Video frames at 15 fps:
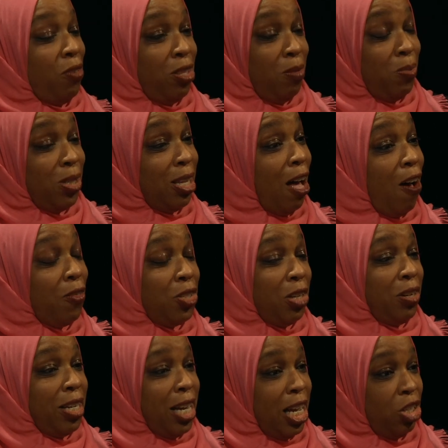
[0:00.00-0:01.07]
themselves. They're
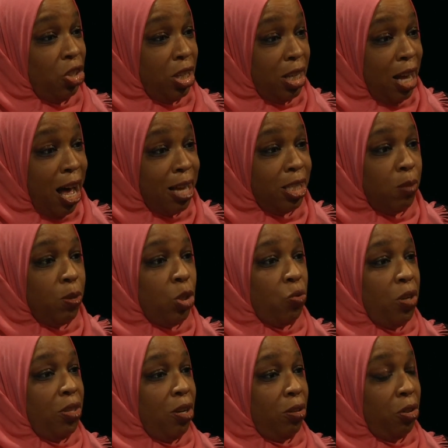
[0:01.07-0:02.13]
engaging in
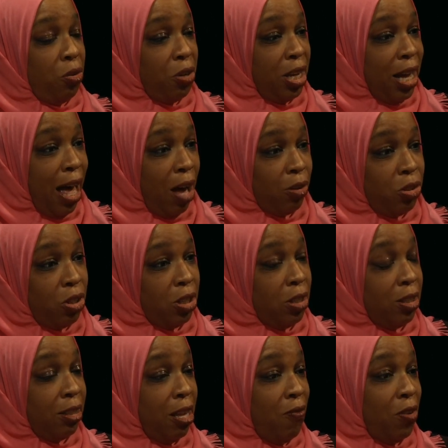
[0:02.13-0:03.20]
husbandry. They're learning how to
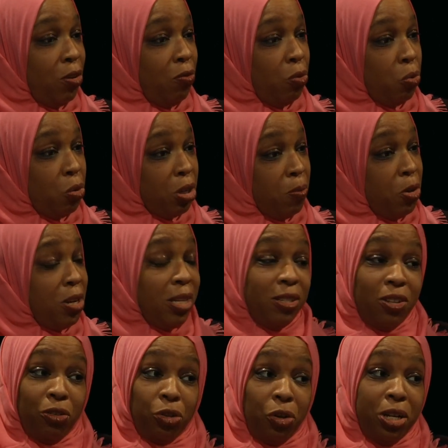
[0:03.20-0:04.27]
live in a rural community.
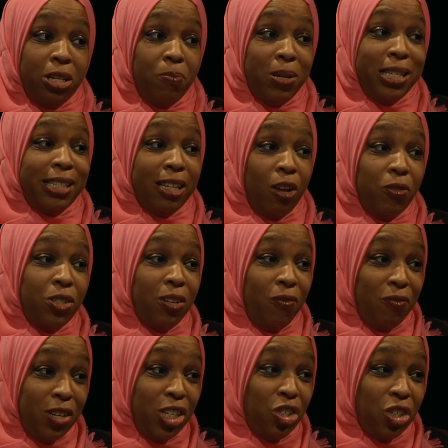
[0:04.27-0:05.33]
They're learning to be self
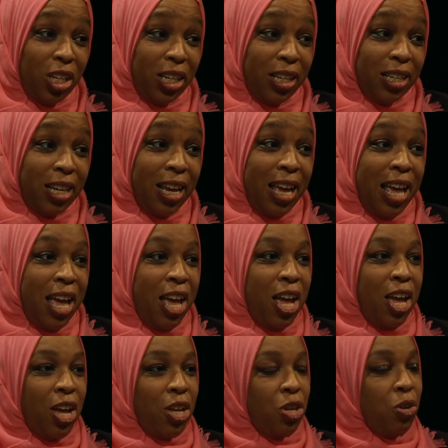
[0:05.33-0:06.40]
sufficient. Sure.
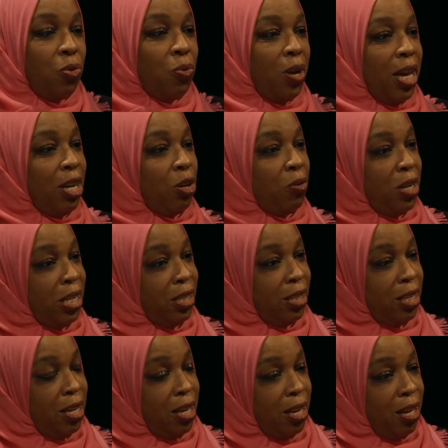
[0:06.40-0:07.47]
You increase
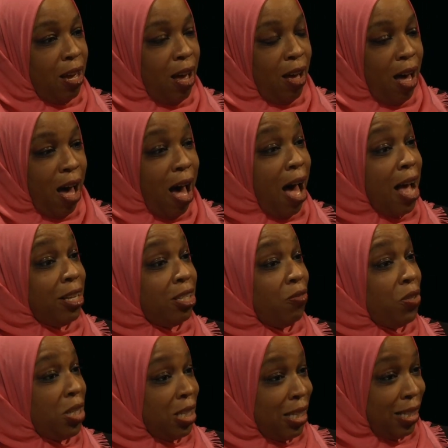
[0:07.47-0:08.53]
the odds of
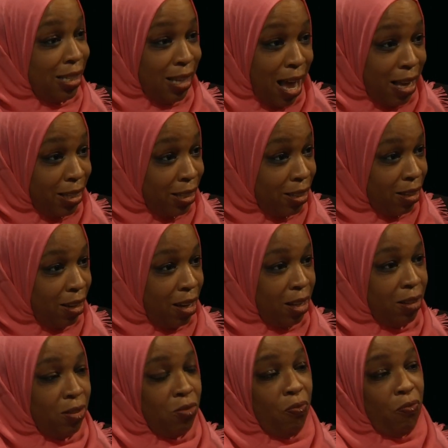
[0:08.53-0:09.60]
success
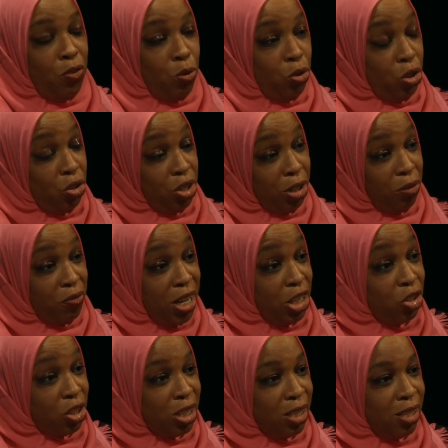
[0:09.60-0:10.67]
in future
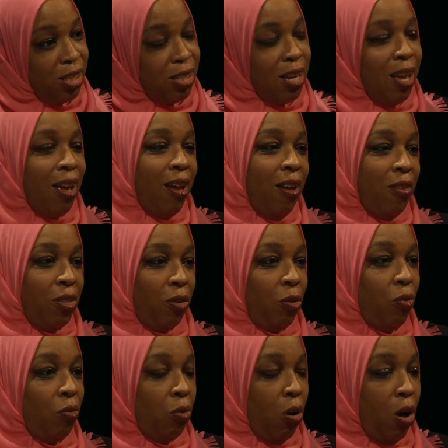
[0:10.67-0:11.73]
generations. They're
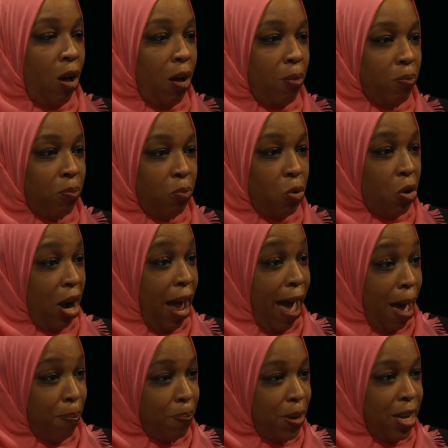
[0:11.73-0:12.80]
overall more
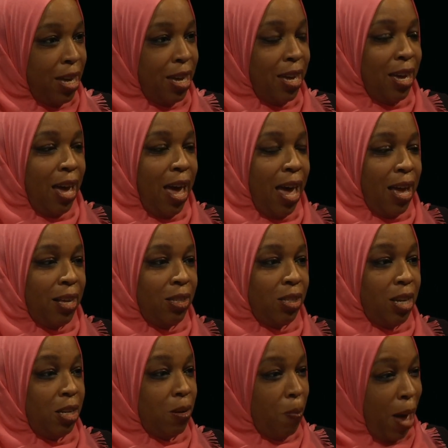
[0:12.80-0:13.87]
happy and
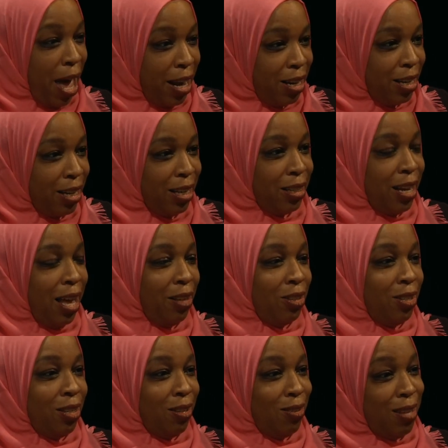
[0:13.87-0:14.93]
independent.
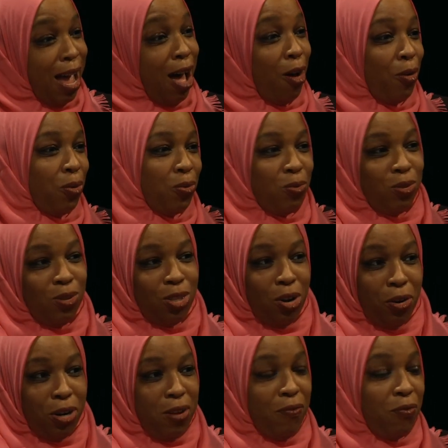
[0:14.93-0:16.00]
And now,
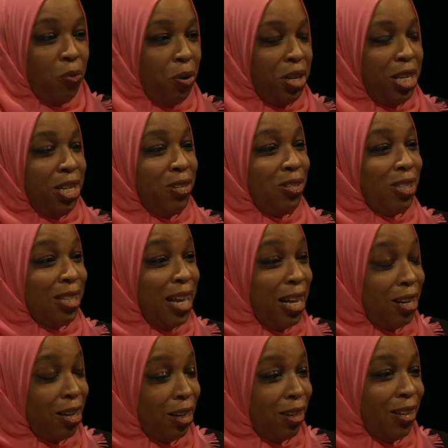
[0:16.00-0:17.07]
30, 40 years
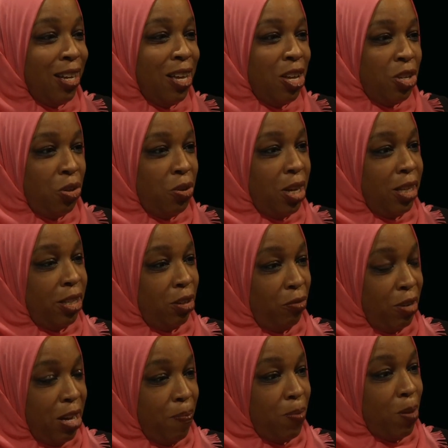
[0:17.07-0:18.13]
later, you get to
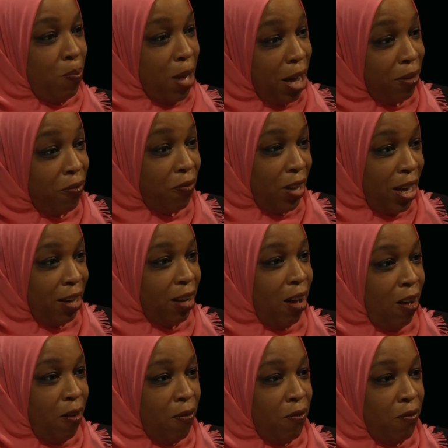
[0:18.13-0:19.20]
reap the benefit
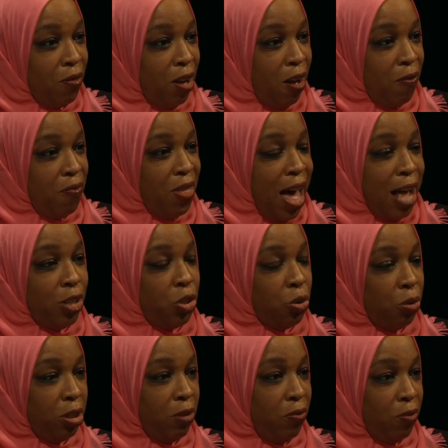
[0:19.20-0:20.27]
of, of that
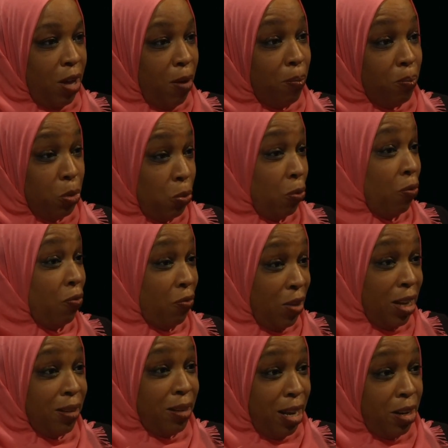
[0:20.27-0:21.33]
sort of a move.
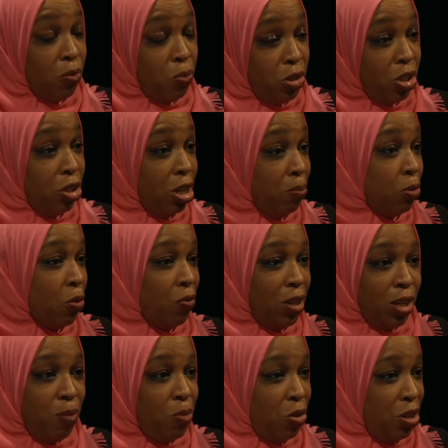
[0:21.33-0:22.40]
And it was a good move, and the
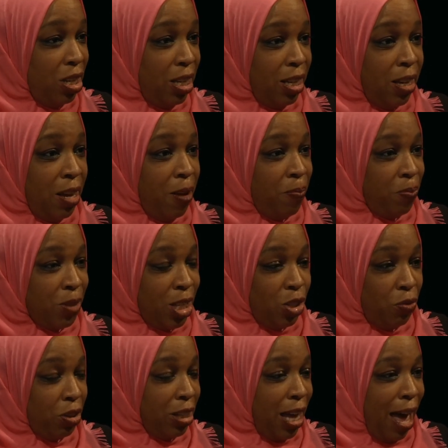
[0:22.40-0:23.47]
community is
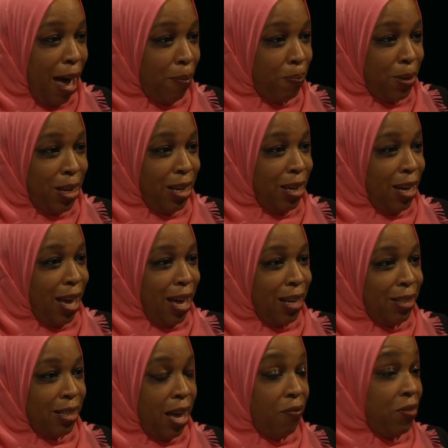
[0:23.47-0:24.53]
really happy.
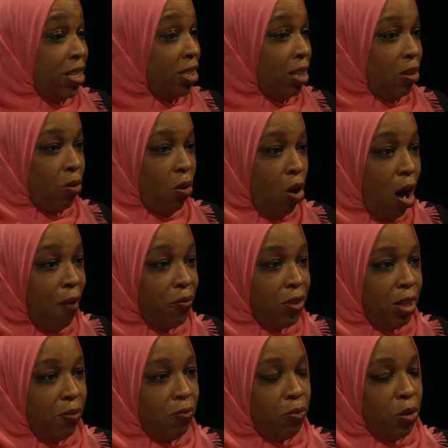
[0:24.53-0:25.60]
And I visit
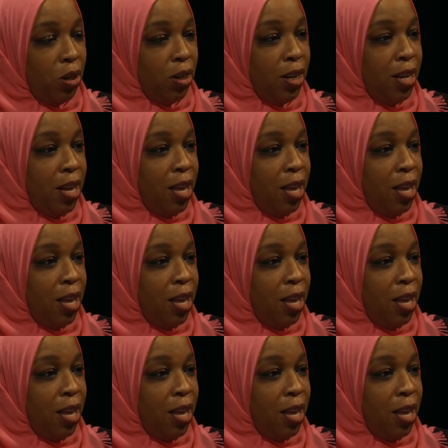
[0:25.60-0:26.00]
often for